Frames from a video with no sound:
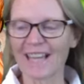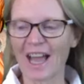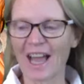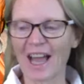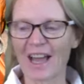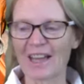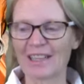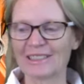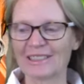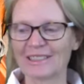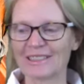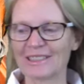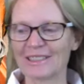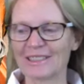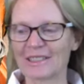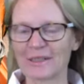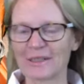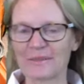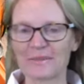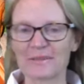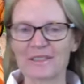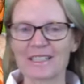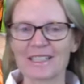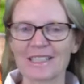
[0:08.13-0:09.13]
And
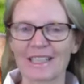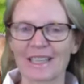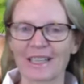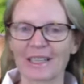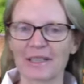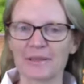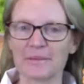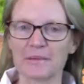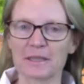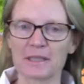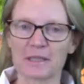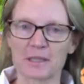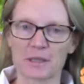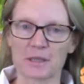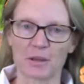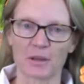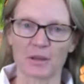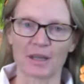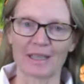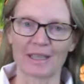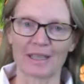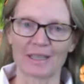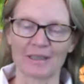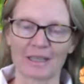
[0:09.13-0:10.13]
today we're
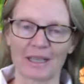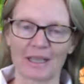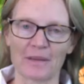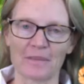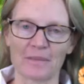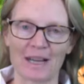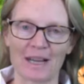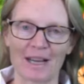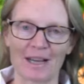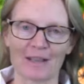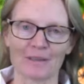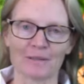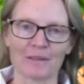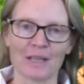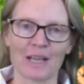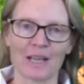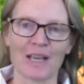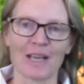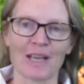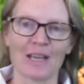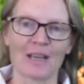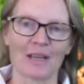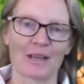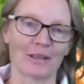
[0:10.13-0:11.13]
talking about,
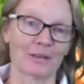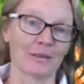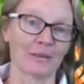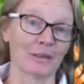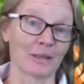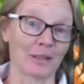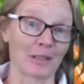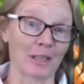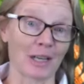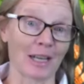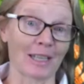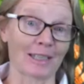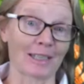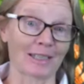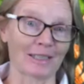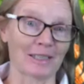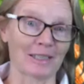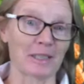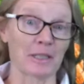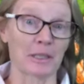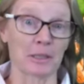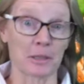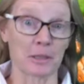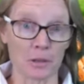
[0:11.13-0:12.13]
the title
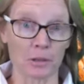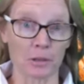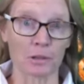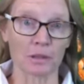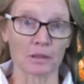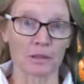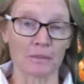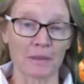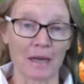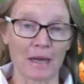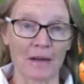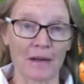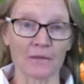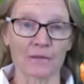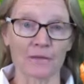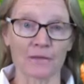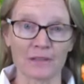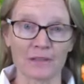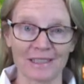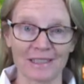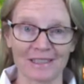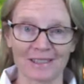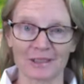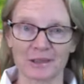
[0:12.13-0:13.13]
is It's All About
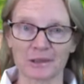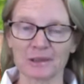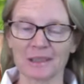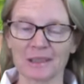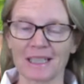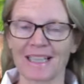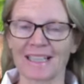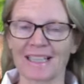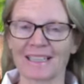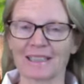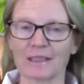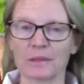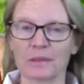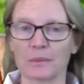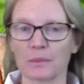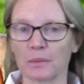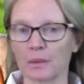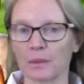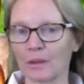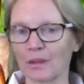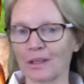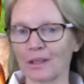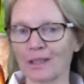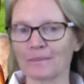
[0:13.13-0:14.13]
Feel. And
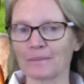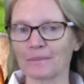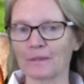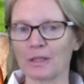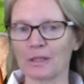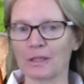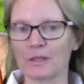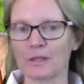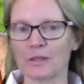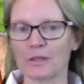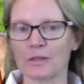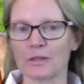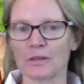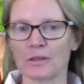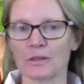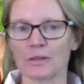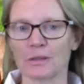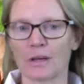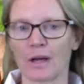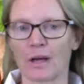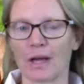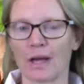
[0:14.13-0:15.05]
what I'm going to do